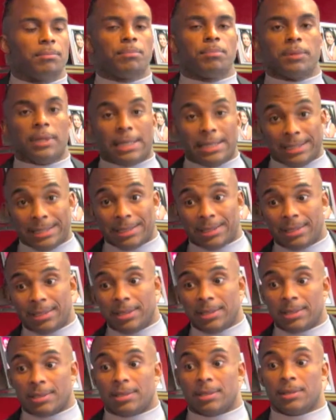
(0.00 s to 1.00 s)
places
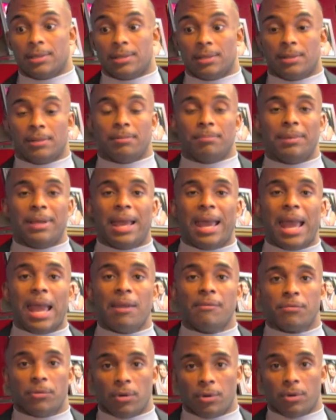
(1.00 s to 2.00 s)
his
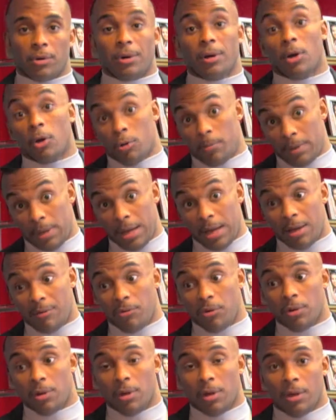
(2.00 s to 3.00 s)
behavior or her
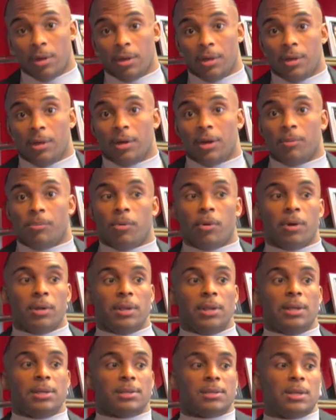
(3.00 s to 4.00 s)
behavior upon
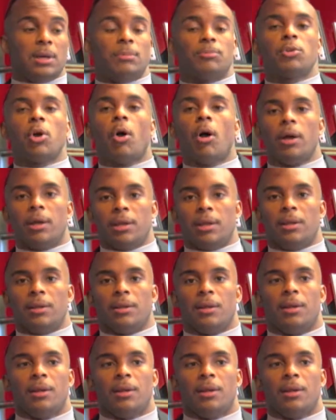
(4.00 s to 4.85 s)
his target,